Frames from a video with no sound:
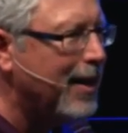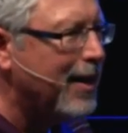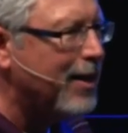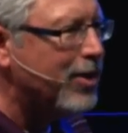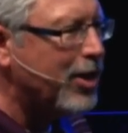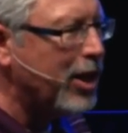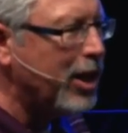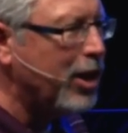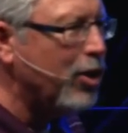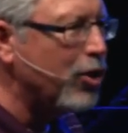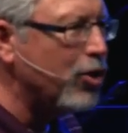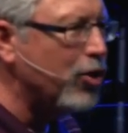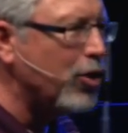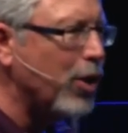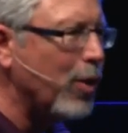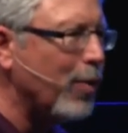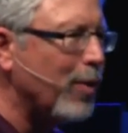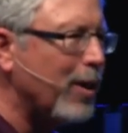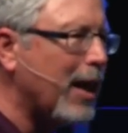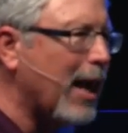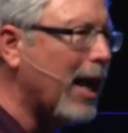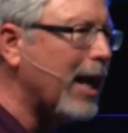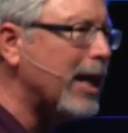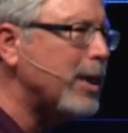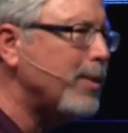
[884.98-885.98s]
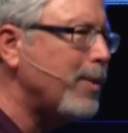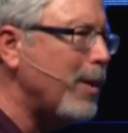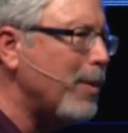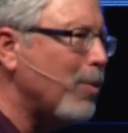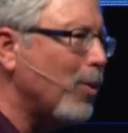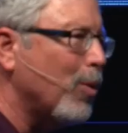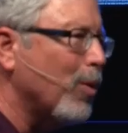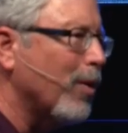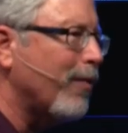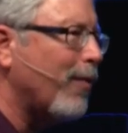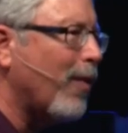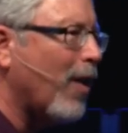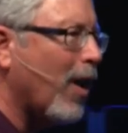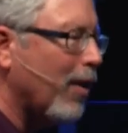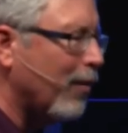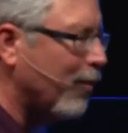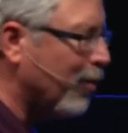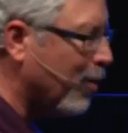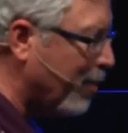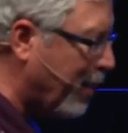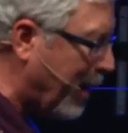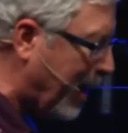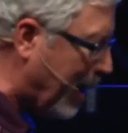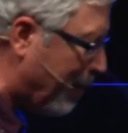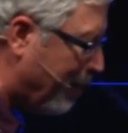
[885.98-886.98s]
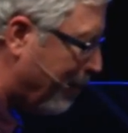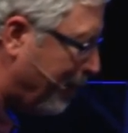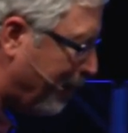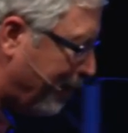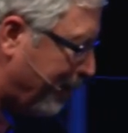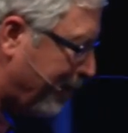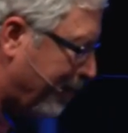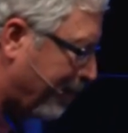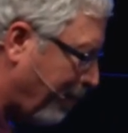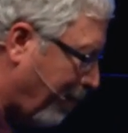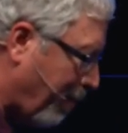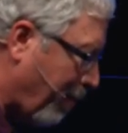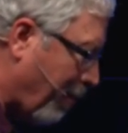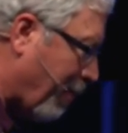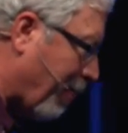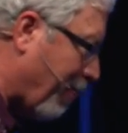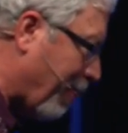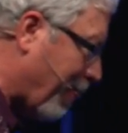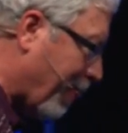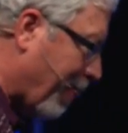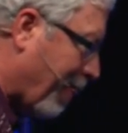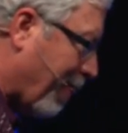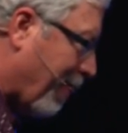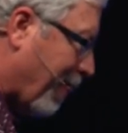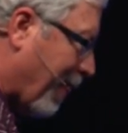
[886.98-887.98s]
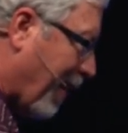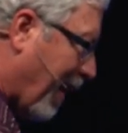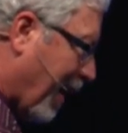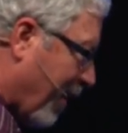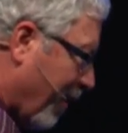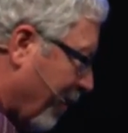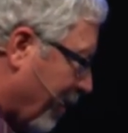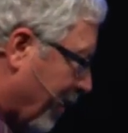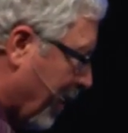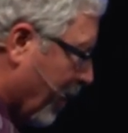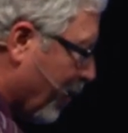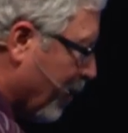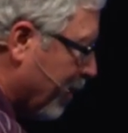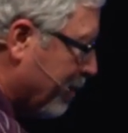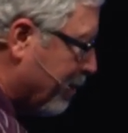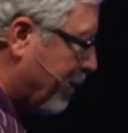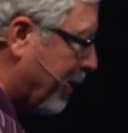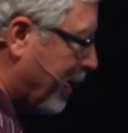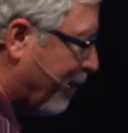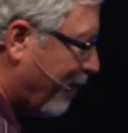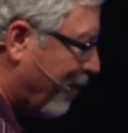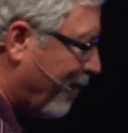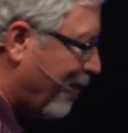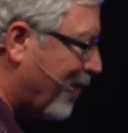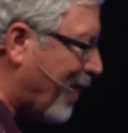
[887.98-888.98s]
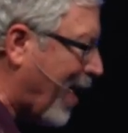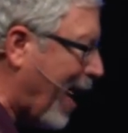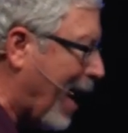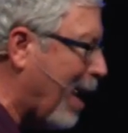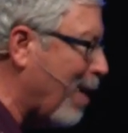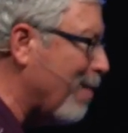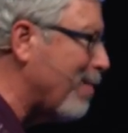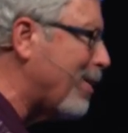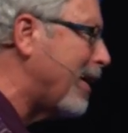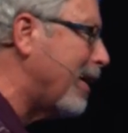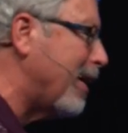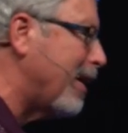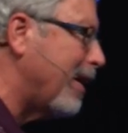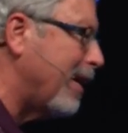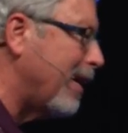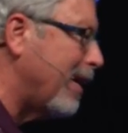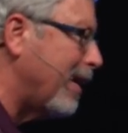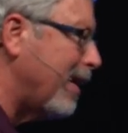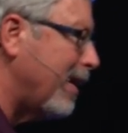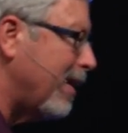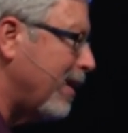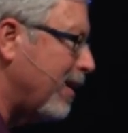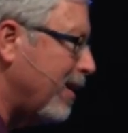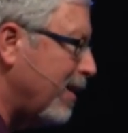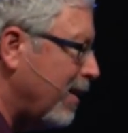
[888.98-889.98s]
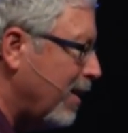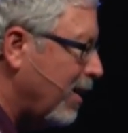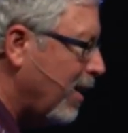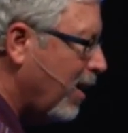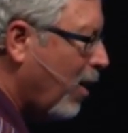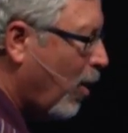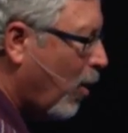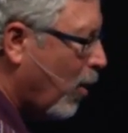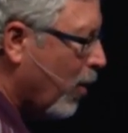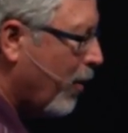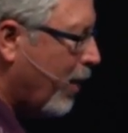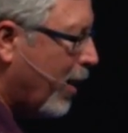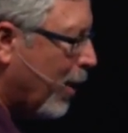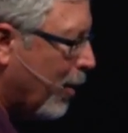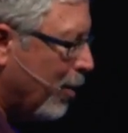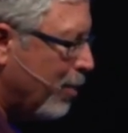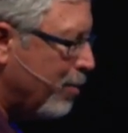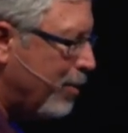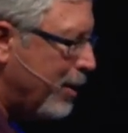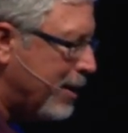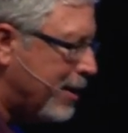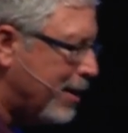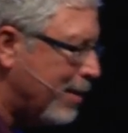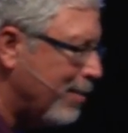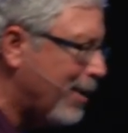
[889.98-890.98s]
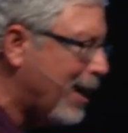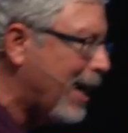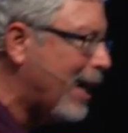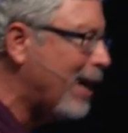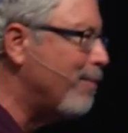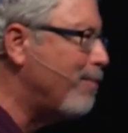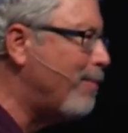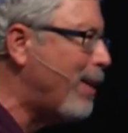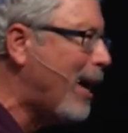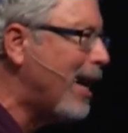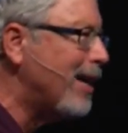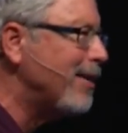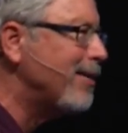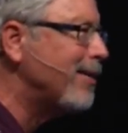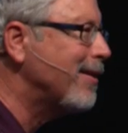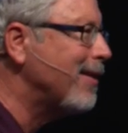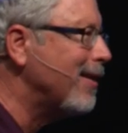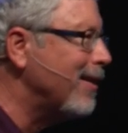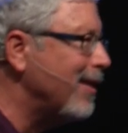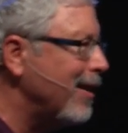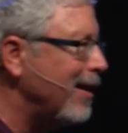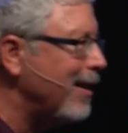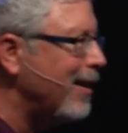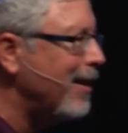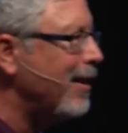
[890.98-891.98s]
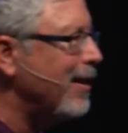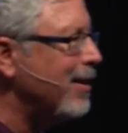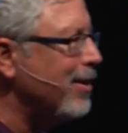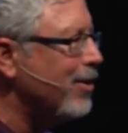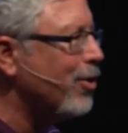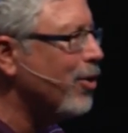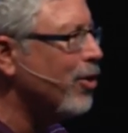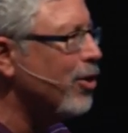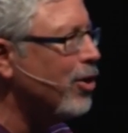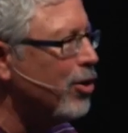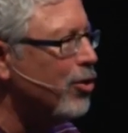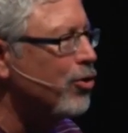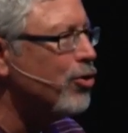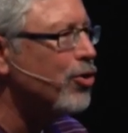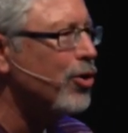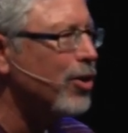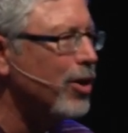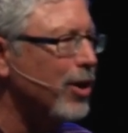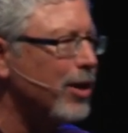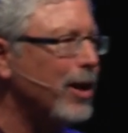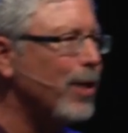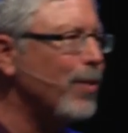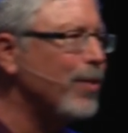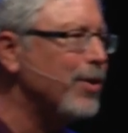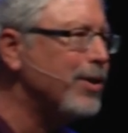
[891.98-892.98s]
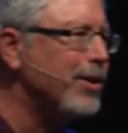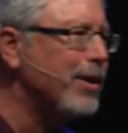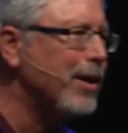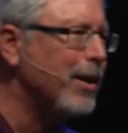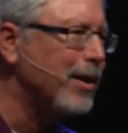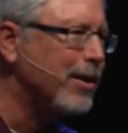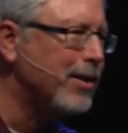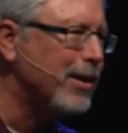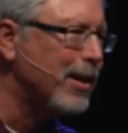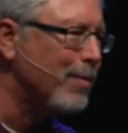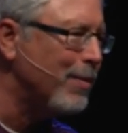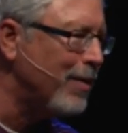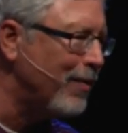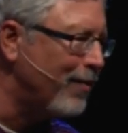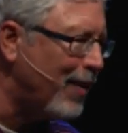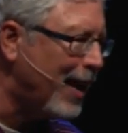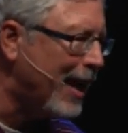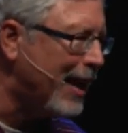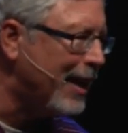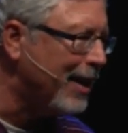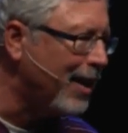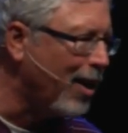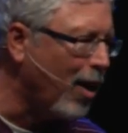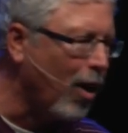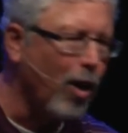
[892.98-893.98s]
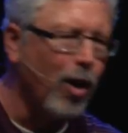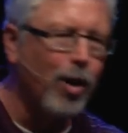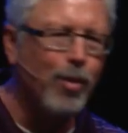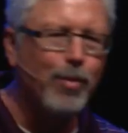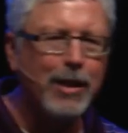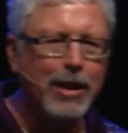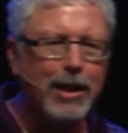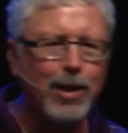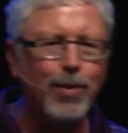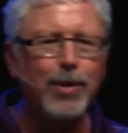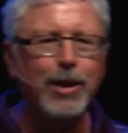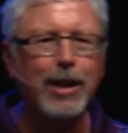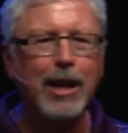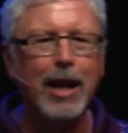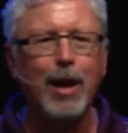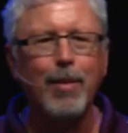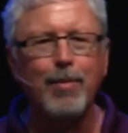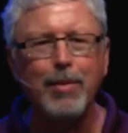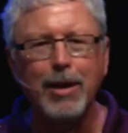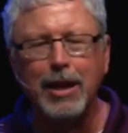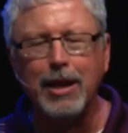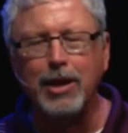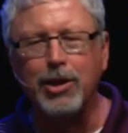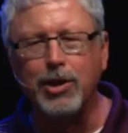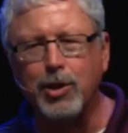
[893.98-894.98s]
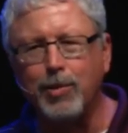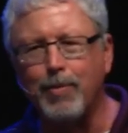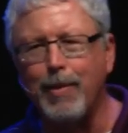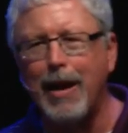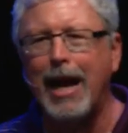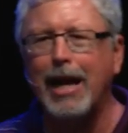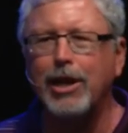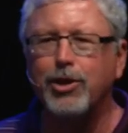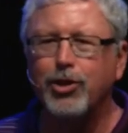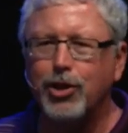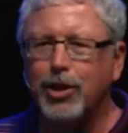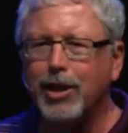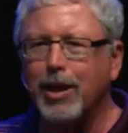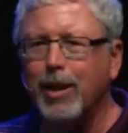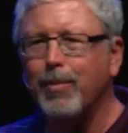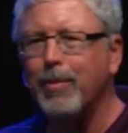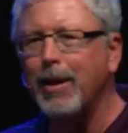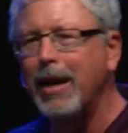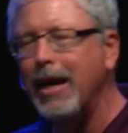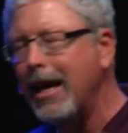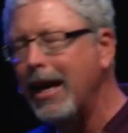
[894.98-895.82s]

See, usually when God's people were far from him, there would be a famine or there would be some kind of pestilence or usually there was like some invading army that would come in and smash them